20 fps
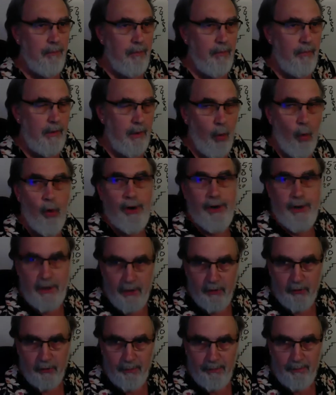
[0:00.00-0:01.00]
the
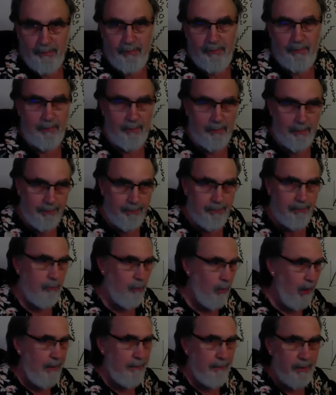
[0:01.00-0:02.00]
organism,
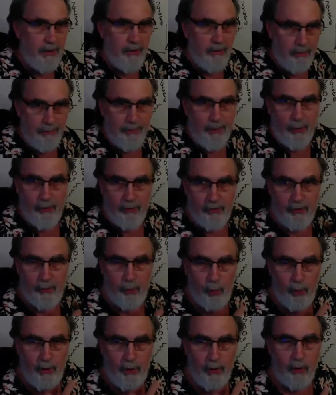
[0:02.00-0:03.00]
rat, pigeon,
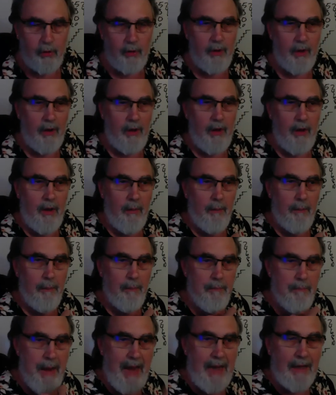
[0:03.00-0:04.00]
person, will
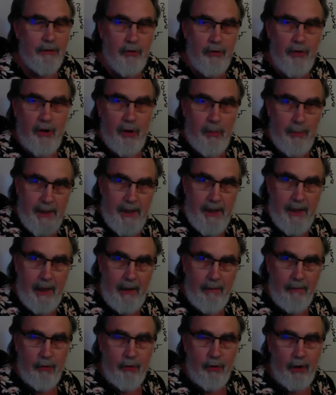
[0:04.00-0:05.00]
match their
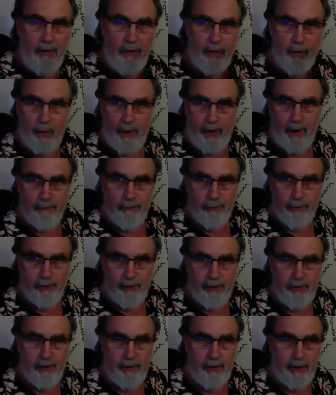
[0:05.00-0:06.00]
behavior and their
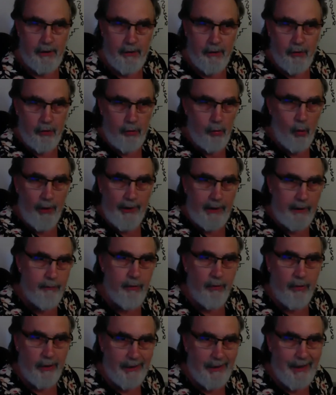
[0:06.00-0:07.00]
effort into
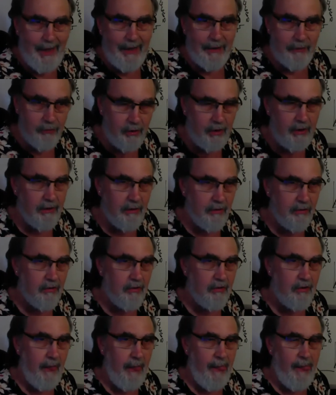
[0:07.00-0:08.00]
whatever the task
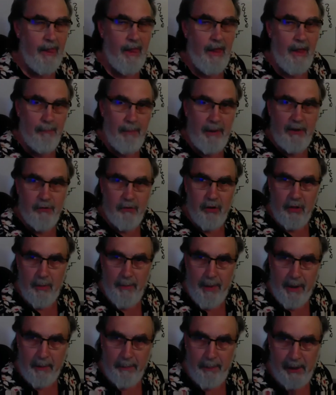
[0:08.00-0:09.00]
is based on the
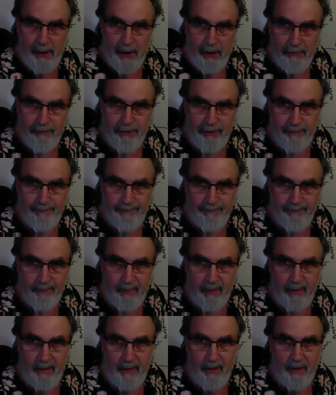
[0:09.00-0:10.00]
amount of payoff.
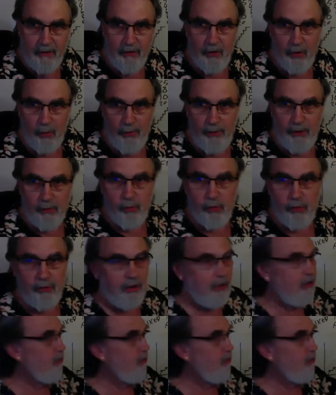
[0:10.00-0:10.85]
So this was a